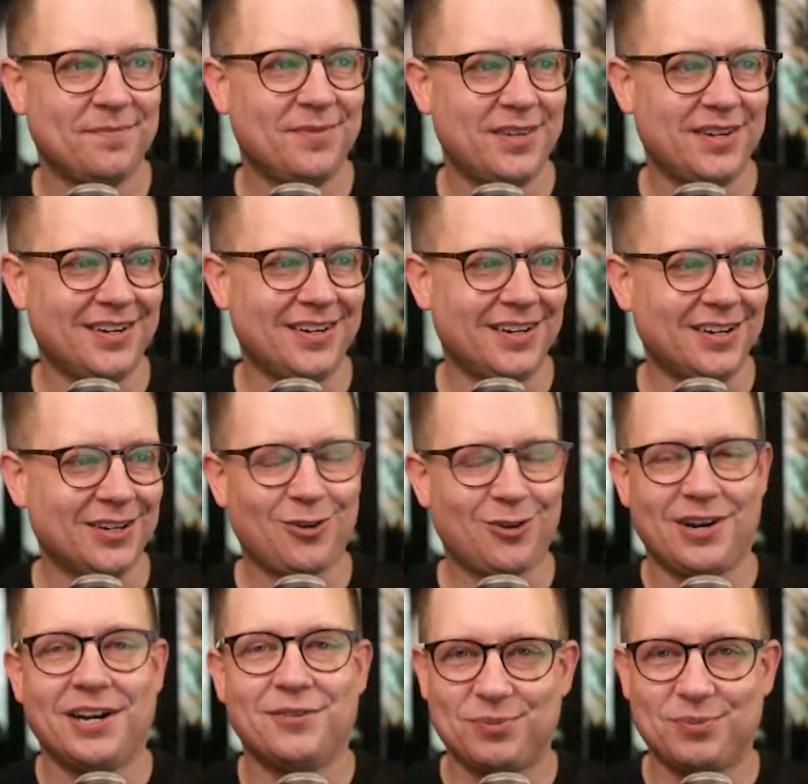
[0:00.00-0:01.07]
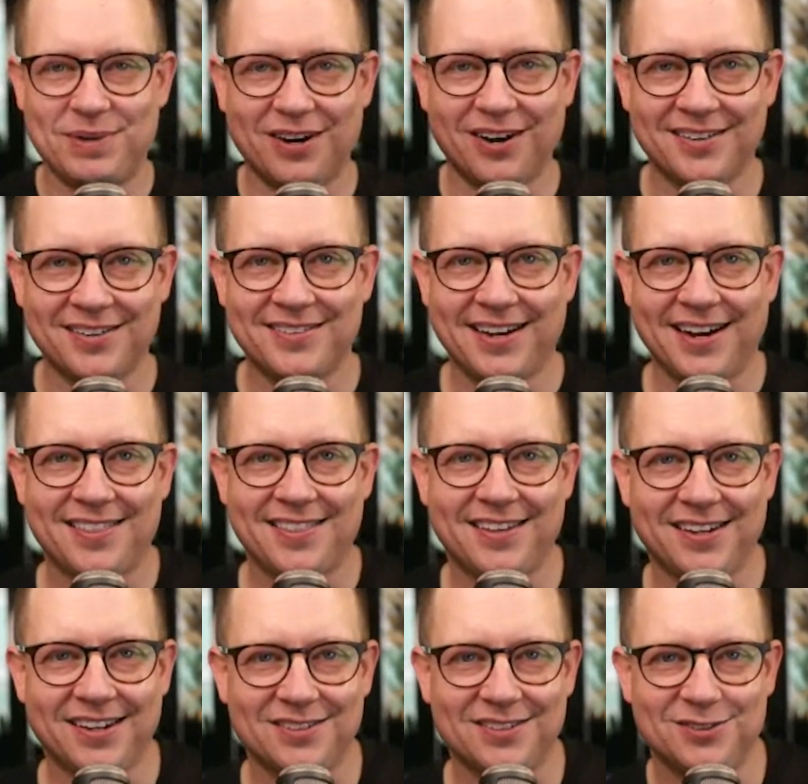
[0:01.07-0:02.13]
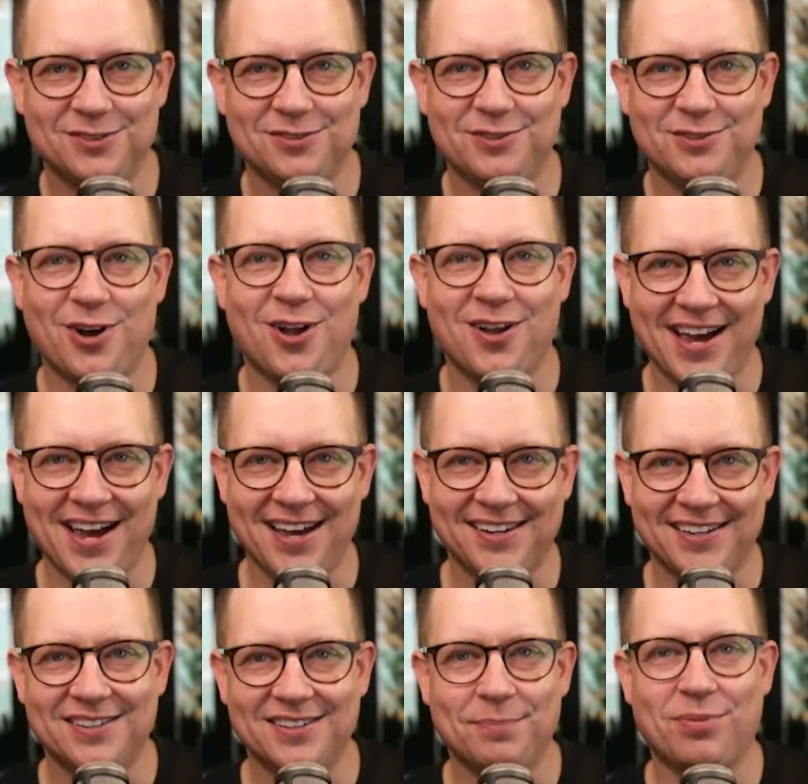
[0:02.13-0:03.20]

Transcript: the creative spirit that I think Dahl had in